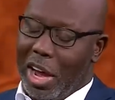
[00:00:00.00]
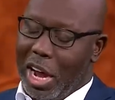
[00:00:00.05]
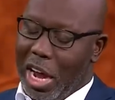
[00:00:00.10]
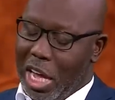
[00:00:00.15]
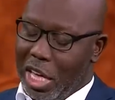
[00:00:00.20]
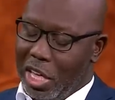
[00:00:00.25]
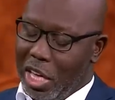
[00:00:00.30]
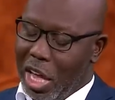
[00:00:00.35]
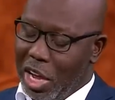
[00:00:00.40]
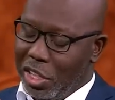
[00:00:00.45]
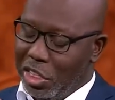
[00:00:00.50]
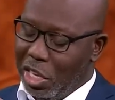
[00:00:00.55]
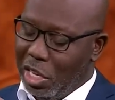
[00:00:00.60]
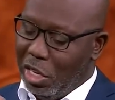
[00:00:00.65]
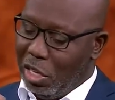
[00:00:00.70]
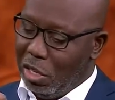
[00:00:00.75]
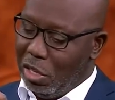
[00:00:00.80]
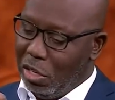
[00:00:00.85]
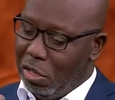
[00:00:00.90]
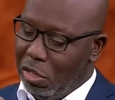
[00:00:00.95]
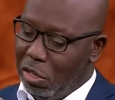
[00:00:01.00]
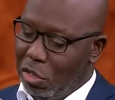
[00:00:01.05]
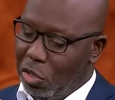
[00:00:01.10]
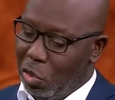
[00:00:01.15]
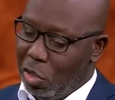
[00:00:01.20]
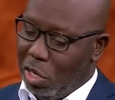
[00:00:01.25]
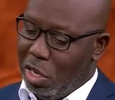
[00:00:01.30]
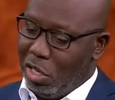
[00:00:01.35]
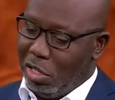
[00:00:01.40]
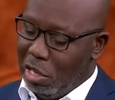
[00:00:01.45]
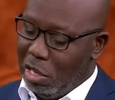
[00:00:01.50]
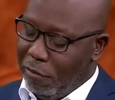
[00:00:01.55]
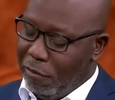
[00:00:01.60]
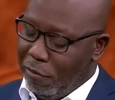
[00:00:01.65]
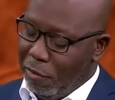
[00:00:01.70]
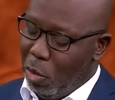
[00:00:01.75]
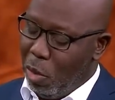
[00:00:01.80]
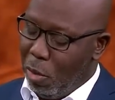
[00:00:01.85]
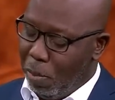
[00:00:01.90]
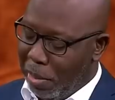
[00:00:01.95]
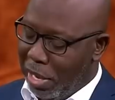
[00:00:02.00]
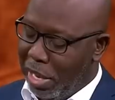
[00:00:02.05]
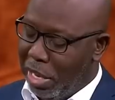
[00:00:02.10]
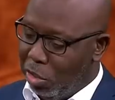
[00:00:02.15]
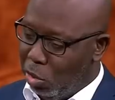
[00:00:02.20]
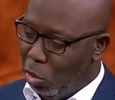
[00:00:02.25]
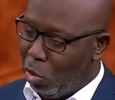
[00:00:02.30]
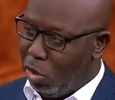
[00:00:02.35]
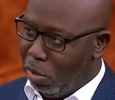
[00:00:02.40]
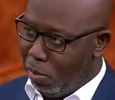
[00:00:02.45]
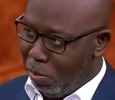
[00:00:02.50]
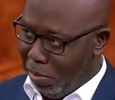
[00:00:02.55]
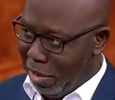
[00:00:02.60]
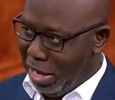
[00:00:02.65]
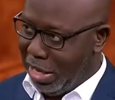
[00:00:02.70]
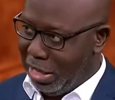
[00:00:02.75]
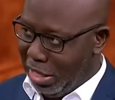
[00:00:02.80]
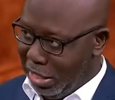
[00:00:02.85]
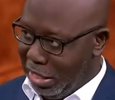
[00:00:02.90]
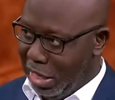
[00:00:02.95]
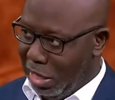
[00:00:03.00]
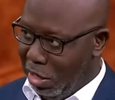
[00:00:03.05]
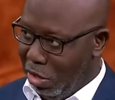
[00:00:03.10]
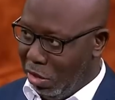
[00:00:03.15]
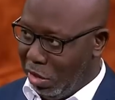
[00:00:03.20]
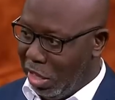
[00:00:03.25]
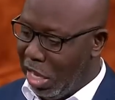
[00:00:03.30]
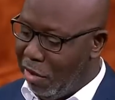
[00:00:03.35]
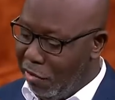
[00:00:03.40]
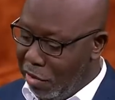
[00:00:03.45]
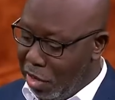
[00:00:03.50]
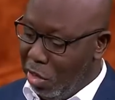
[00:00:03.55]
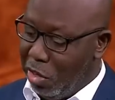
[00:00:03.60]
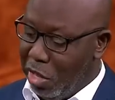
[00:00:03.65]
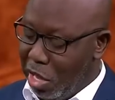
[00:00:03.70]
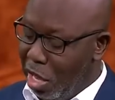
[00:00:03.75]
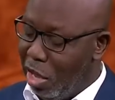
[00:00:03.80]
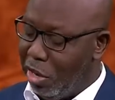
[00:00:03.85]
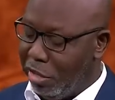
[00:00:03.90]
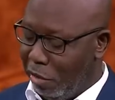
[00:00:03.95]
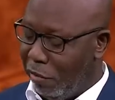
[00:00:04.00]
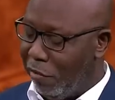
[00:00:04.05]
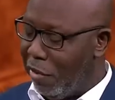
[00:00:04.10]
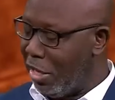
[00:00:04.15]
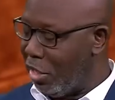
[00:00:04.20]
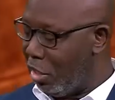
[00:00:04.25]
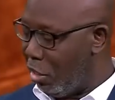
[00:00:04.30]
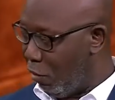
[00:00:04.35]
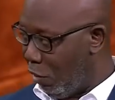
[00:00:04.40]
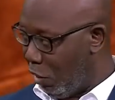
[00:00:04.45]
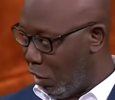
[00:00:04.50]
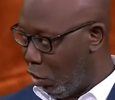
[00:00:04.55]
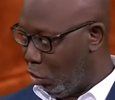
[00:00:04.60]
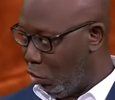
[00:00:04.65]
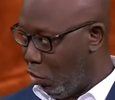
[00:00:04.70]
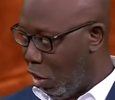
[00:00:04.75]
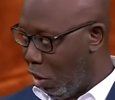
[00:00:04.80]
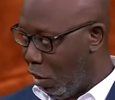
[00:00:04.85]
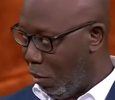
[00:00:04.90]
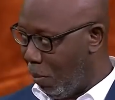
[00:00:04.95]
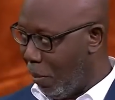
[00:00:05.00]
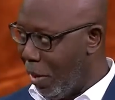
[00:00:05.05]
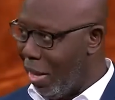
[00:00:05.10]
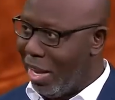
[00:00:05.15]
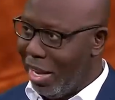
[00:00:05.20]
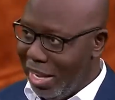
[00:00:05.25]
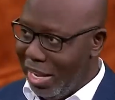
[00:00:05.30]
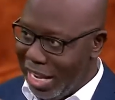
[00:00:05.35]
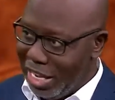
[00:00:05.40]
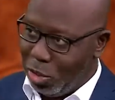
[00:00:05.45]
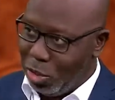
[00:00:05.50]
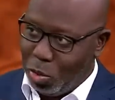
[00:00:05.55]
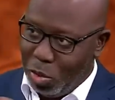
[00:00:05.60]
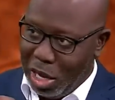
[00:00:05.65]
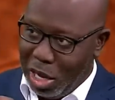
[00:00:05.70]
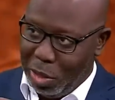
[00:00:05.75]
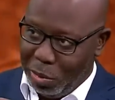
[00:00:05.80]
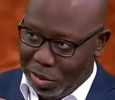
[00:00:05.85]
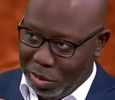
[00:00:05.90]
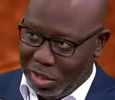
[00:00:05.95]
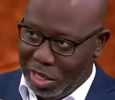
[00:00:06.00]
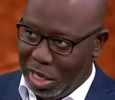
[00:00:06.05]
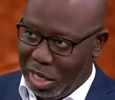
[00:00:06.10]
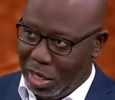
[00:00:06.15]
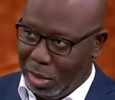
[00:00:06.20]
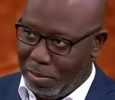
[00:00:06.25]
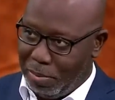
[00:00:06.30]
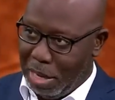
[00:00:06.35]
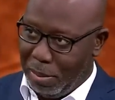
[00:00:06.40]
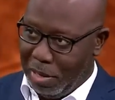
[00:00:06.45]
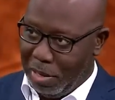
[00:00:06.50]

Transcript: I think Newcastle have fewer players who can break the deadlock, even though they are defensively strong. And that's why I would take them.